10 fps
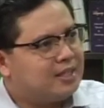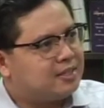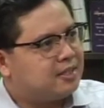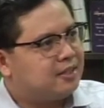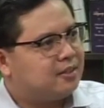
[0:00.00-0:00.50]
na
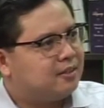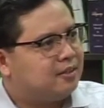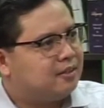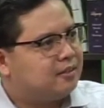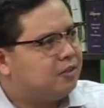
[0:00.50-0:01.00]
siya.
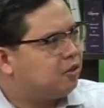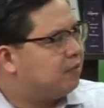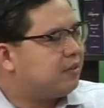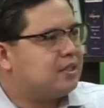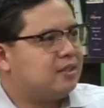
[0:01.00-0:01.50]
Then all
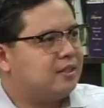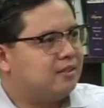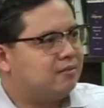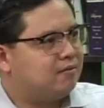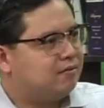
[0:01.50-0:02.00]
of a
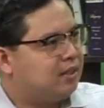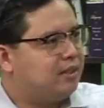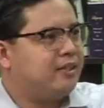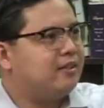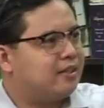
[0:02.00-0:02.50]
sudden,
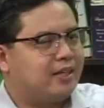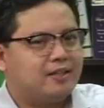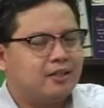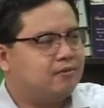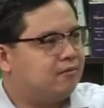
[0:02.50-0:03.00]
they're here
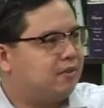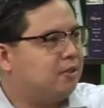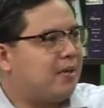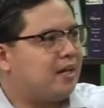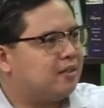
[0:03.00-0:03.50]
again and
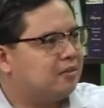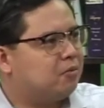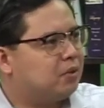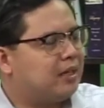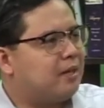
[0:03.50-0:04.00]
they're back.
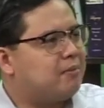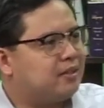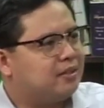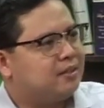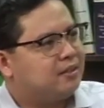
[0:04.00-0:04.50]
What happened?